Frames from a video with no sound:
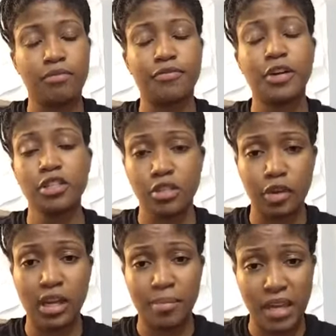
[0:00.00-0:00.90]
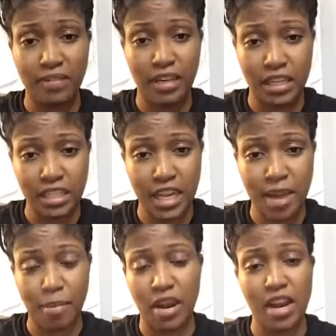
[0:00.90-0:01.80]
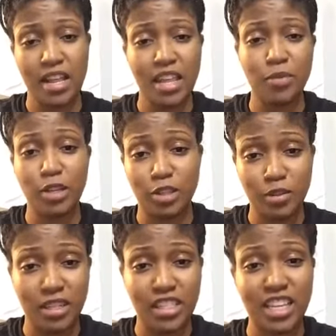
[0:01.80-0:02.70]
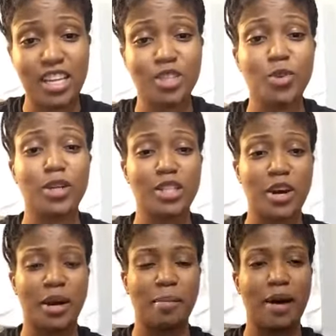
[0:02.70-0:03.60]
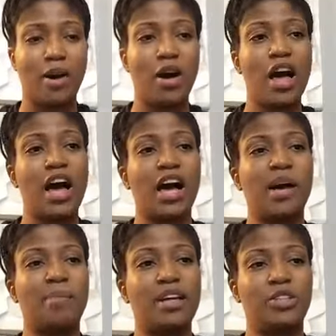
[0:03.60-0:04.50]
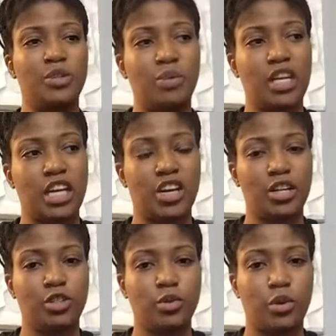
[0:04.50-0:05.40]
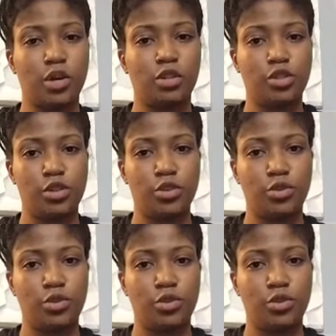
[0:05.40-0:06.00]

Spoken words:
First of all, let me give a disclaimer. Anything we do discuss or talk about, I do encourage you all to